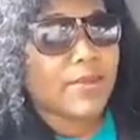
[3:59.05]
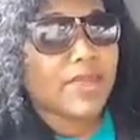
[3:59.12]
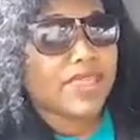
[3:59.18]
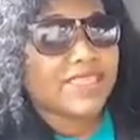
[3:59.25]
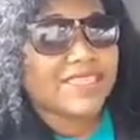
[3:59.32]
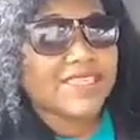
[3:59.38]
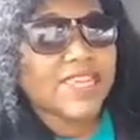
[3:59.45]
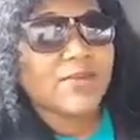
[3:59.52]

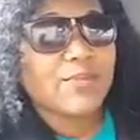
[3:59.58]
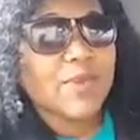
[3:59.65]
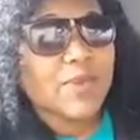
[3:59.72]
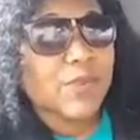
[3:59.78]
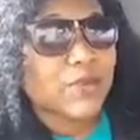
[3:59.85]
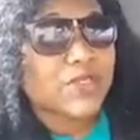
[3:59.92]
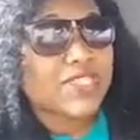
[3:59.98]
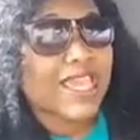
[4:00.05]
Instead of
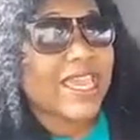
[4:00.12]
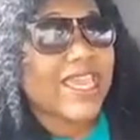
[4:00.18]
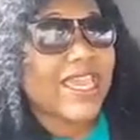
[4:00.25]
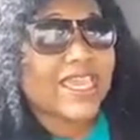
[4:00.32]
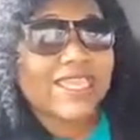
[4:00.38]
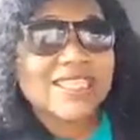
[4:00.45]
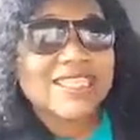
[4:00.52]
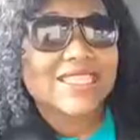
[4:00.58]
people
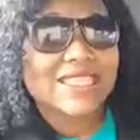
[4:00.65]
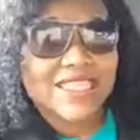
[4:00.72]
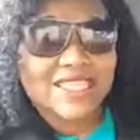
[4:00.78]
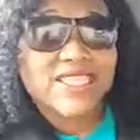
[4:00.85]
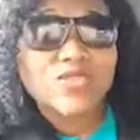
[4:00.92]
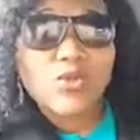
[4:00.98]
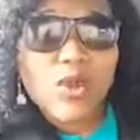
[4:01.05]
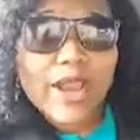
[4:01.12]
saying, this
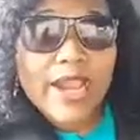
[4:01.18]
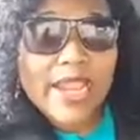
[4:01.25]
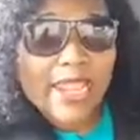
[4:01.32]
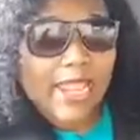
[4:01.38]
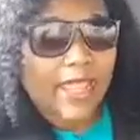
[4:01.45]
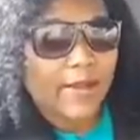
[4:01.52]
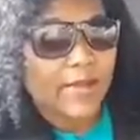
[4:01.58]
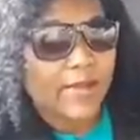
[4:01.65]
is where I
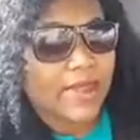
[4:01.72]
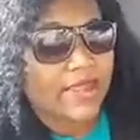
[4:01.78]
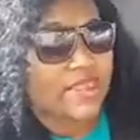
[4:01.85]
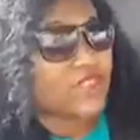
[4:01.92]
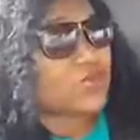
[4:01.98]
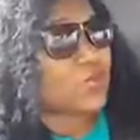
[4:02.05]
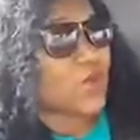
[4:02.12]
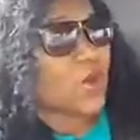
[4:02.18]
am and
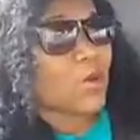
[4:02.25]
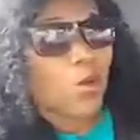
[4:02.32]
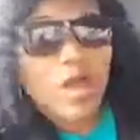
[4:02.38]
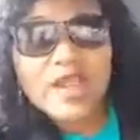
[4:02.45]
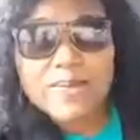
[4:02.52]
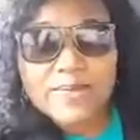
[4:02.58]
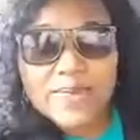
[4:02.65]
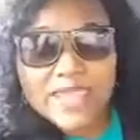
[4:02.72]
this is where I
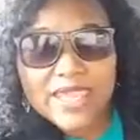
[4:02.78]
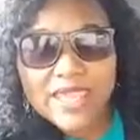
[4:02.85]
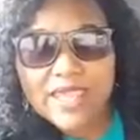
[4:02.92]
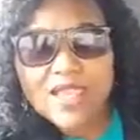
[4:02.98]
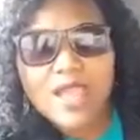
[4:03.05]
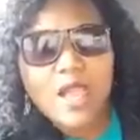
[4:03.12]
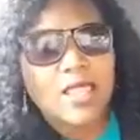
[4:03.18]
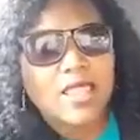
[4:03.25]
want to be,
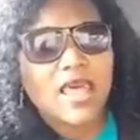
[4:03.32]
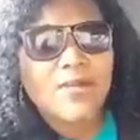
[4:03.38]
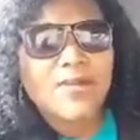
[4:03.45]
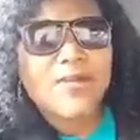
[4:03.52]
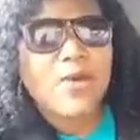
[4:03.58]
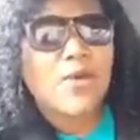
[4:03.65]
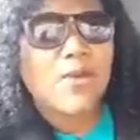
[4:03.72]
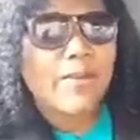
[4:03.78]
a lot of
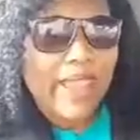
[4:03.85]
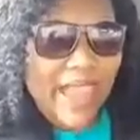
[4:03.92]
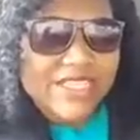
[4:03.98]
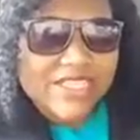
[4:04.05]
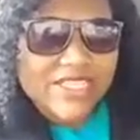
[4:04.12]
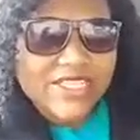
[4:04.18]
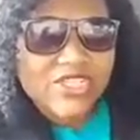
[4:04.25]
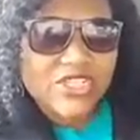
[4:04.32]
people
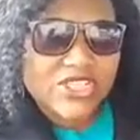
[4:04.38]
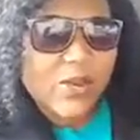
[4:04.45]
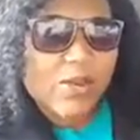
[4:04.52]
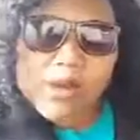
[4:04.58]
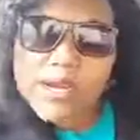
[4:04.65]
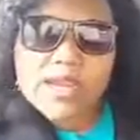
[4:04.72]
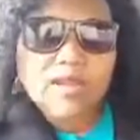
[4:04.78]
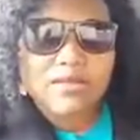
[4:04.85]
imagine they're
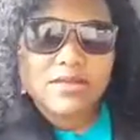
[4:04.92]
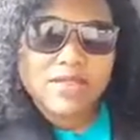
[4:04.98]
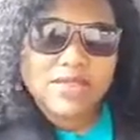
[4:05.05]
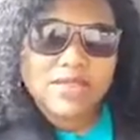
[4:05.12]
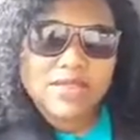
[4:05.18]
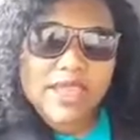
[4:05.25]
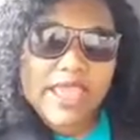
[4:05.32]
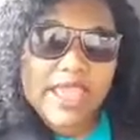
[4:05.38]
somewhere else.